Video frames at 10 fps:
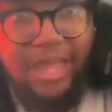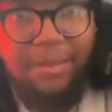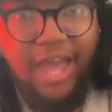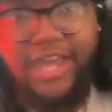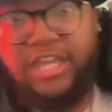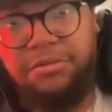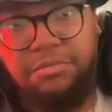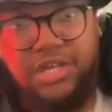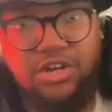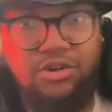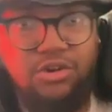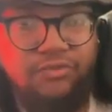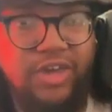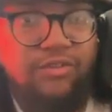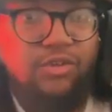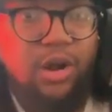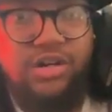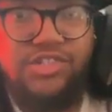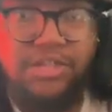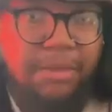maybe I can be your new favorite
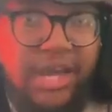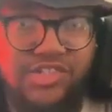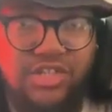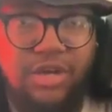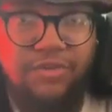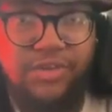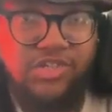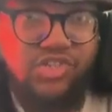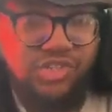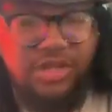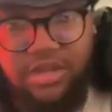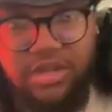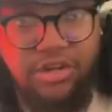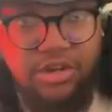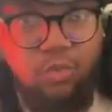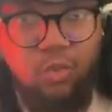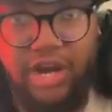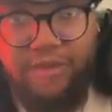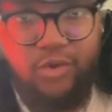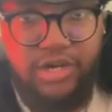artist, and my stuff is,
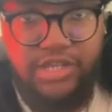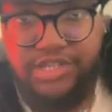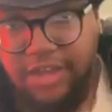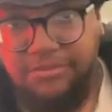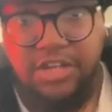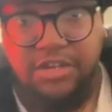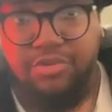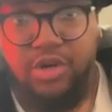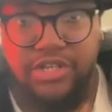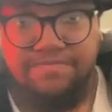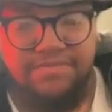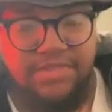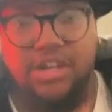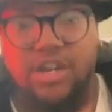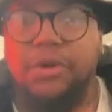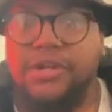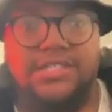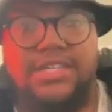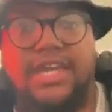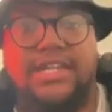wherever it is that I fucking put it, and no one
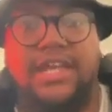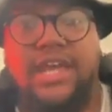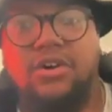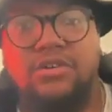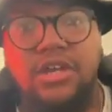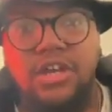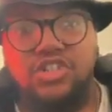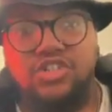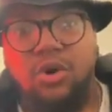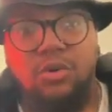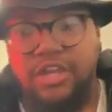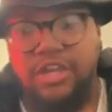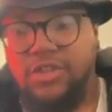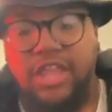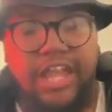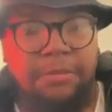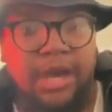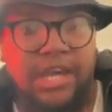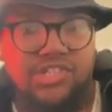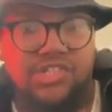can take it down. So if you like
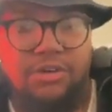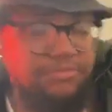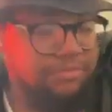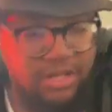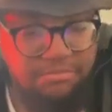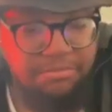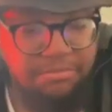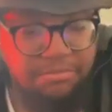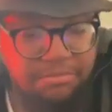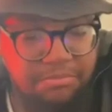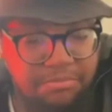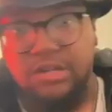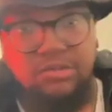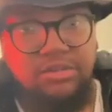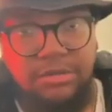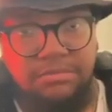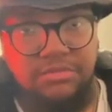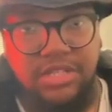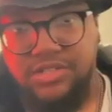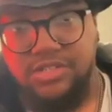my stuff, then by all means,
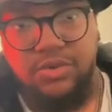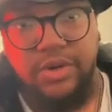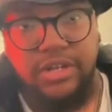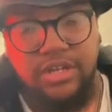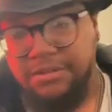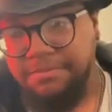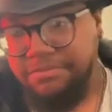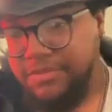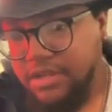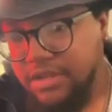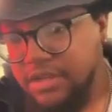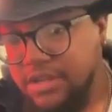come listen to it. Come,